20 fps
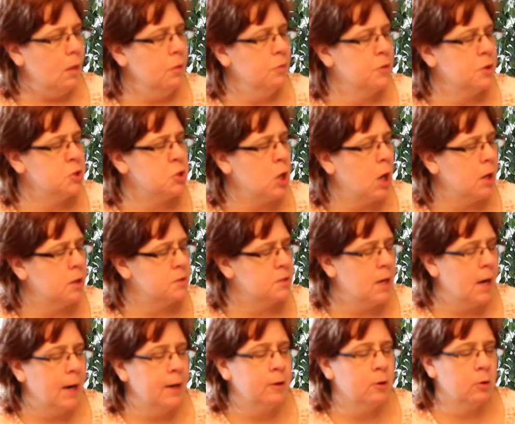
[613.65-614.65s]
the John
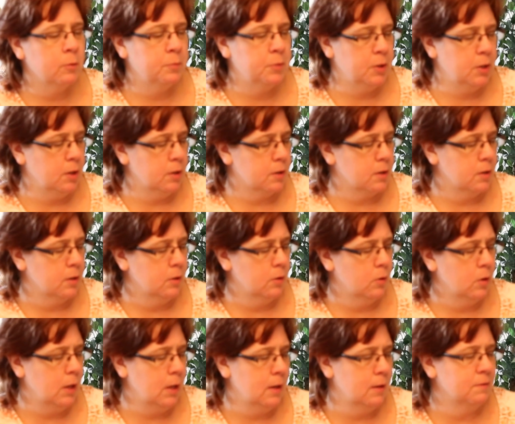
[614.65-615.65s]
Tyner book
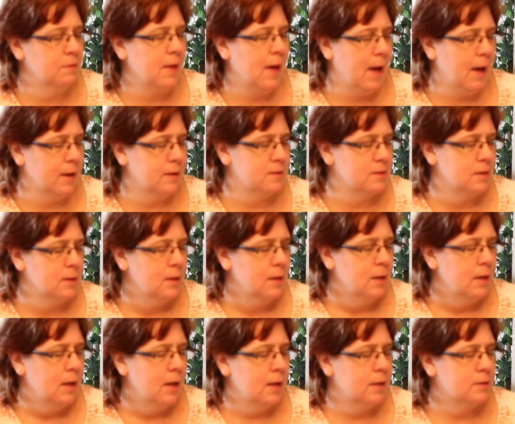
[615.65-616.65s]
in that
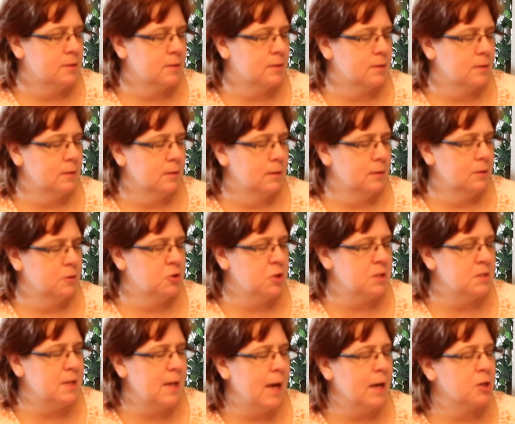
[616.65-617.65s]
it's
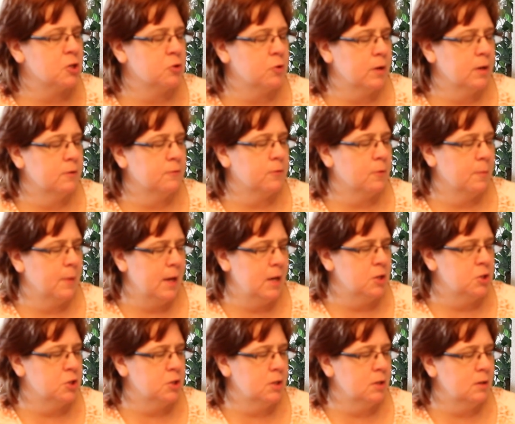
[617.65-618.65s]
just extra
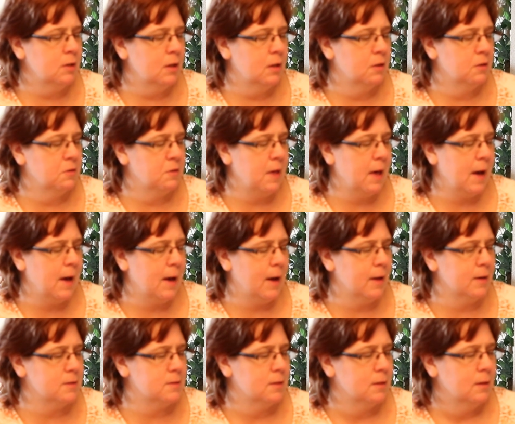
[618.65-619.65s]
information
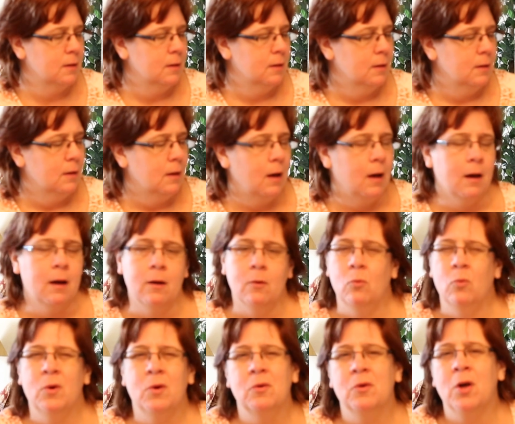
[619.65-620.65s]
that
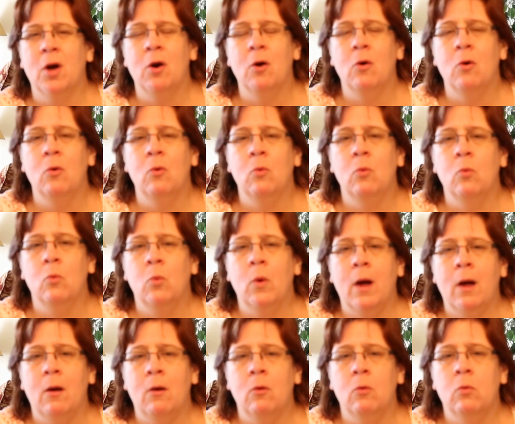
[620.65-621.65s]
will go
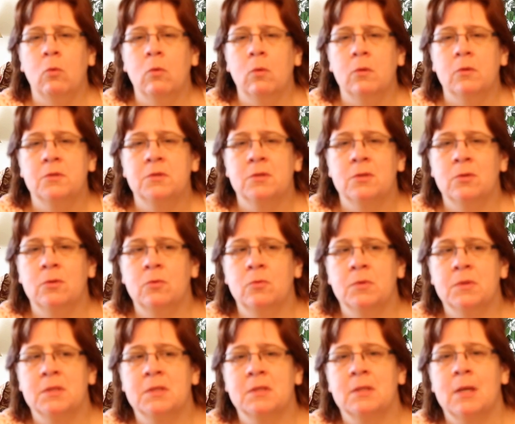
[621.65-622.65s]
well
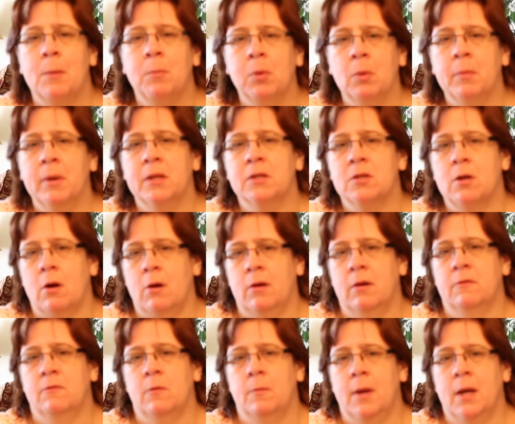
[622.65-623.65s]
to supplement our
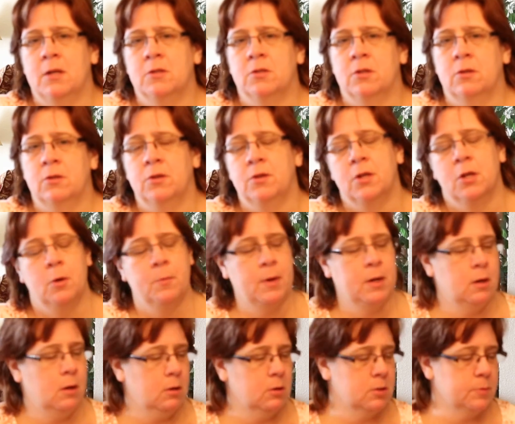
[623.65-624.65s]
information. You can hear my
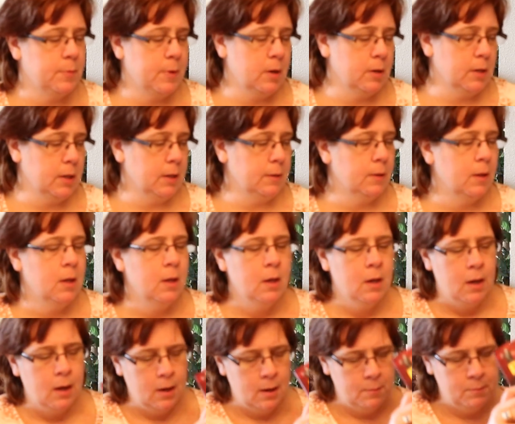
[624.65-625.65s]
dogs barking.
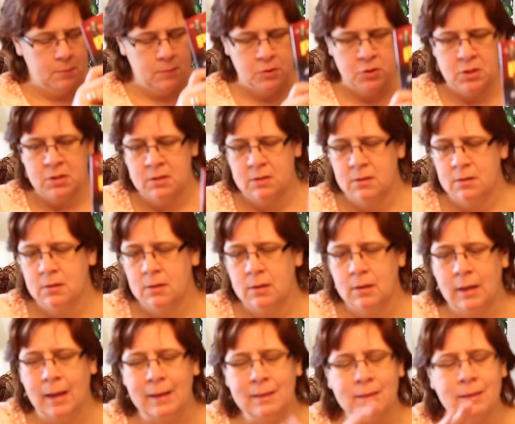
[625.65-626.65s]

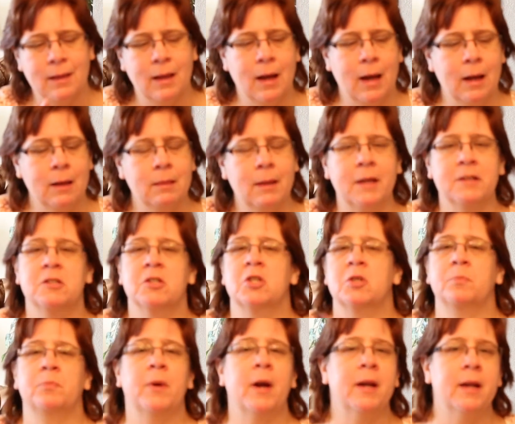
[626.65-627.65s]
I like to
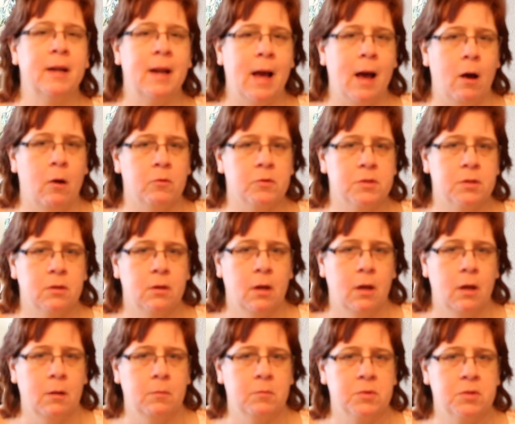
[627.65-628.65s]
spread it out
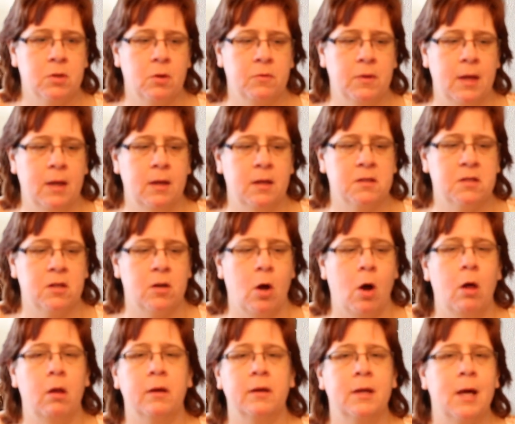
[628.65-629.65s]
so that it's an
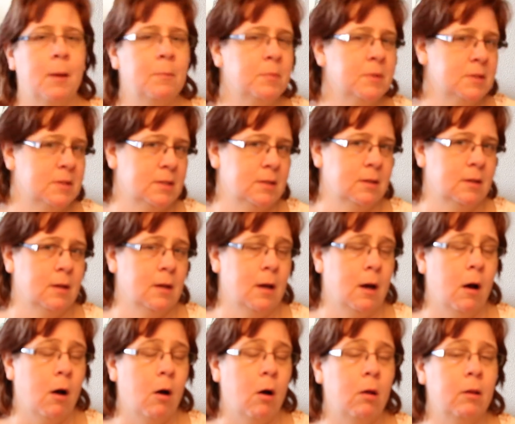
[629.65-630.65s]

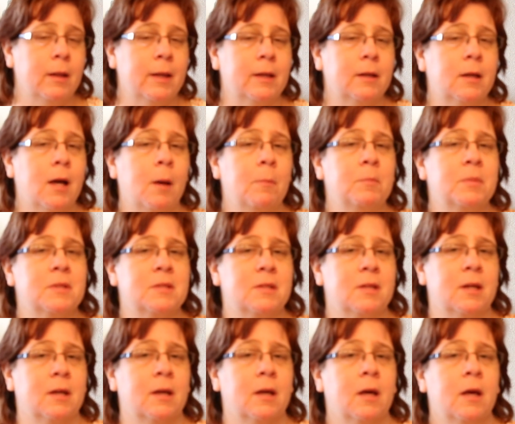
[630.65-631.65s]

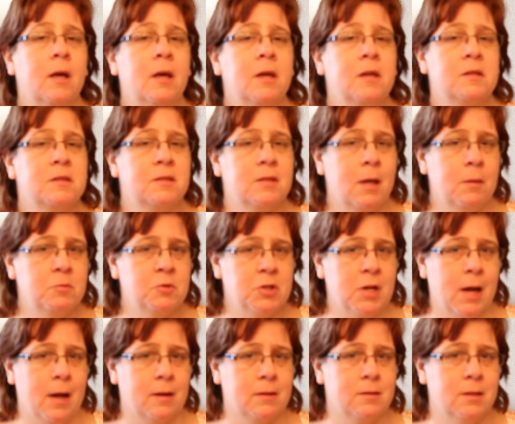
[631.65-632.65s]
all-encompassing
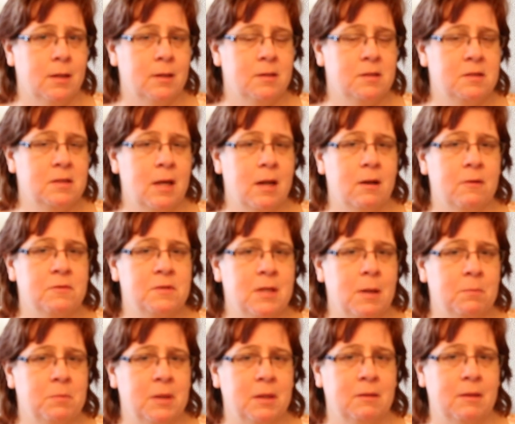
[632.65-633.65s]
subject instead of
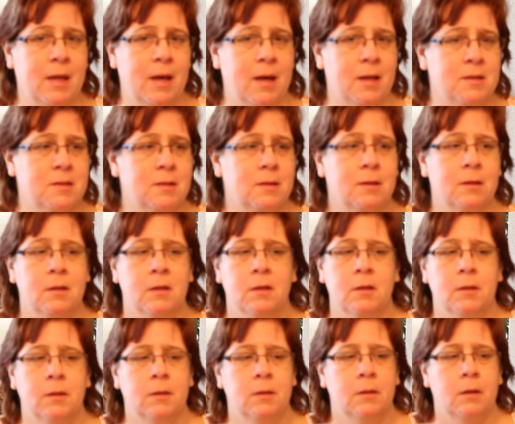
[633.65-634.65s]
something that
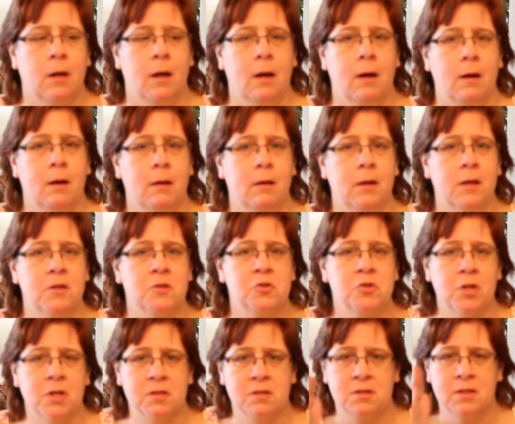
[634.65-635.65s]
is
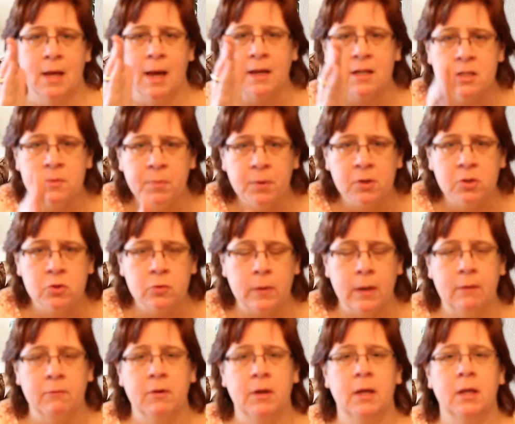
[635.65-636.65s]
just textbook
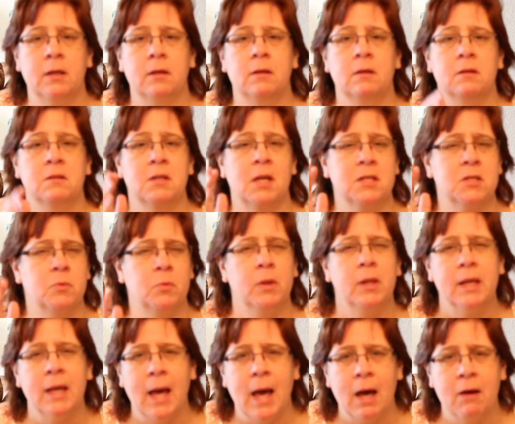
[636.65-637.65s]
driven, doesn't
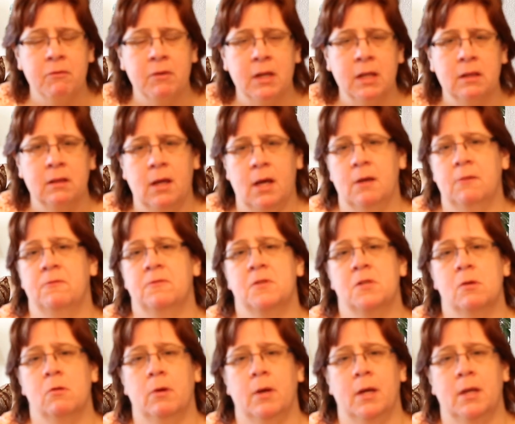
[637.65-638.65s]
really have any life
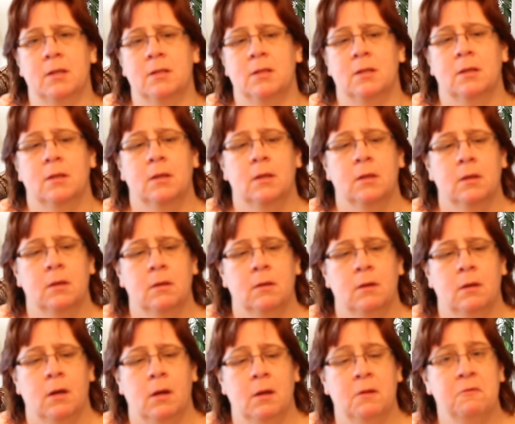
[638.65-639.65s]
to it.
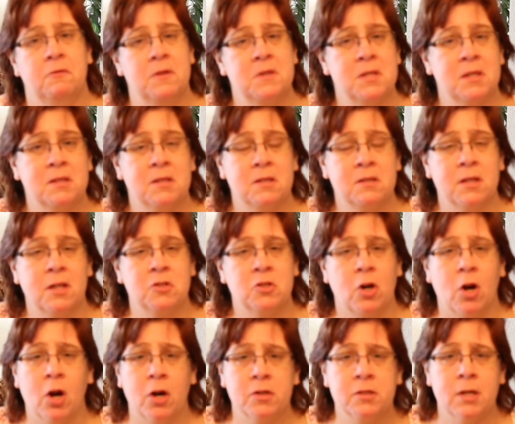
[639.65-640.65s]
And physics is such a
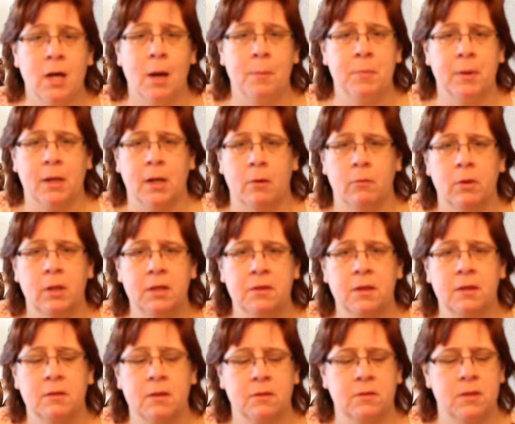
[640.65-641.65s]
hard topic. I really
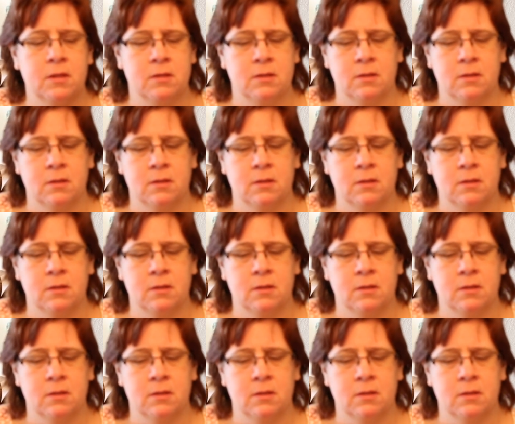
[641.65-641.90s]
think that